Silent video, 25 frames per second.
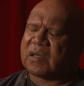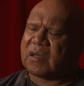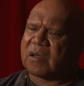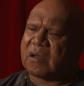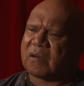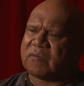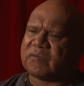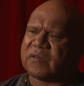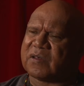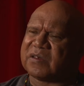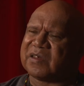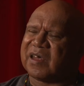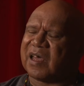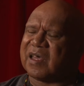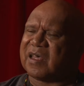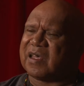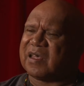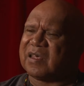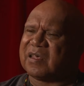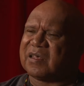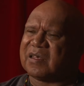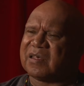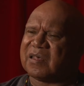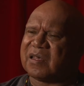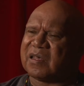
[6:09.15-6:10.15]
of the day,
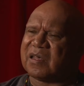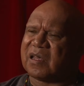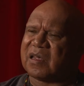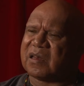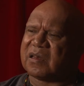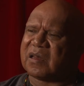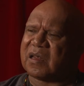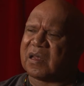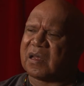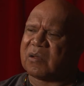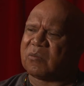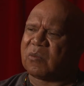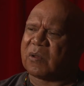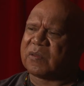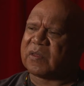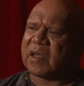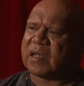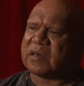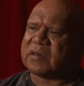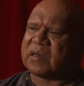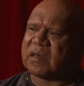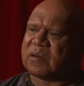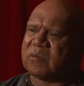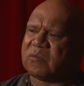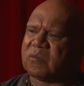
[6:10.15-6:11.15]
and what they
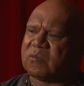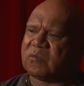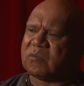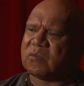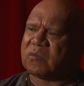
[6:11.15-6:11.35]
did